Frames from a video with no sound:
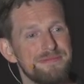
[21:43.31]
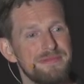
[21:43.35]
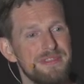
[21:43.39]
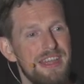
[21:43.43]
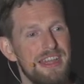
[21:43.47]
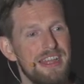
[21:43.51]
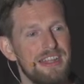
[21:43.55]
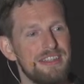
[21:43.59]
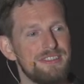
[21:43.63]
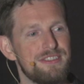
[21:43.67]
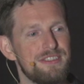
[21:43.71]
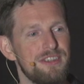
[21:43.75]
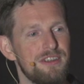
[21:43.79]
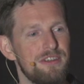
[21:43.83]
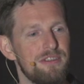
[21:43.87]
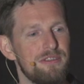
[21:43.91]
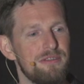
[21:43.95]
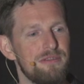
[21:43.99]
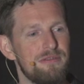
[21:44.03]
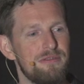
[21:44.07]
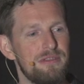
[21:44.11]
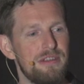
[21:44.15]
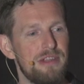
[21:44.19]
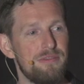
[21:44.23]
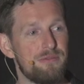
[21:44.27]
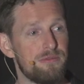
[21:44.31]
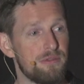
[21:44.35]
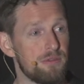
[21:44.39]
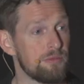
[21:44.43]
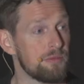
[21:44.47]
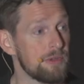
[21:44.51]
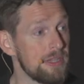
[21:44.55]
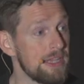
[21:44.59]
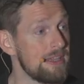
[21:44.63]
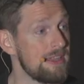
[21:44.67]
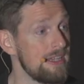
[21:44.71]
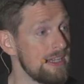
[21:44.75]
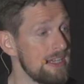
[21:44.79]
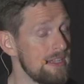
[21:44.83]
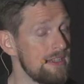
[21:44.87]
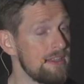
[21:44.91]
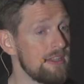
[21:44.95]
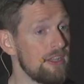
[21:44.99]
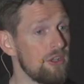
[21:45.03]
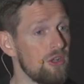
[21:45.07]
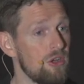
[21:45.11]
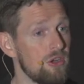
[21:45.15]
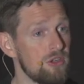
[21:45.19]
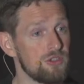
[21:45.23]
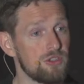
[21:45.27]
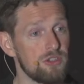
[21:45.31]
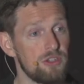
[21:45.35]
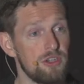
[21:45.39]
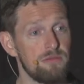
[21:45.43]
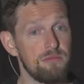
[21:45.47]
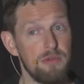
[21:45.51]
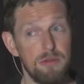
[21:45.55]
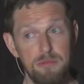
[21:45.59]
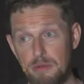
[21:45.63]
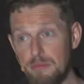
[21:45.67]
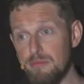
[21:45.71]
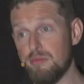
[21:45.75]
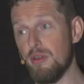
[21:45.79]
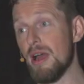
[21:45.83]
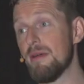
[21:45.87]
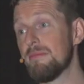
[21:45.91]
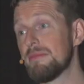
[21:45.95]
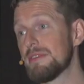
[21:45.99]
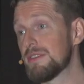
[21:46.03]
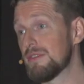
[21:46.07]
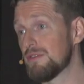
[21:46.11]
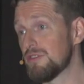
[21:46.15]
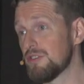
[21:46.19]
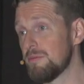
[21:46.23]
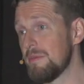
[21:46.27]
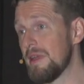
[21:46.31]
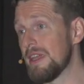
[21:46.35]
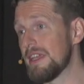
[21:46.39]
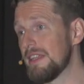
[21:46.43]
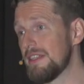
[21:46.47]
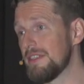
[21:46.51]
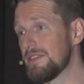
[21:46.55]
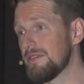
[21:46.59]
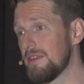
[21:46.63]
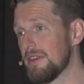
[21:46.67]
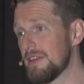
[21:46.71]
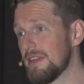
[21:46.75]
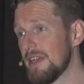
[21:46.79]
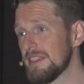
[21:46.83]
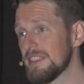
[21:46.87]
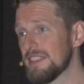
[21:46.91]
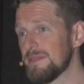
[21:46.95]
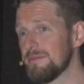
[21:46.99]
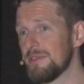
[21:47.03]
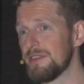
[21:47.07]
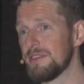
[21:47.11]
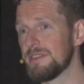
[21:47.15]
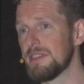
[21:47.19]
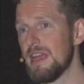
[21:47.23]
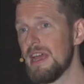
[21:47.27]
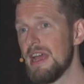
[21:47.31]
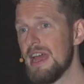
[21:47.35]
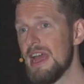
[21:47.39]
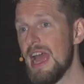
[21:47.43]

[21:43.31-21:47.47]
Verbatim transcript: And so, if we're really thinking the long term and what promises we're making to our customers,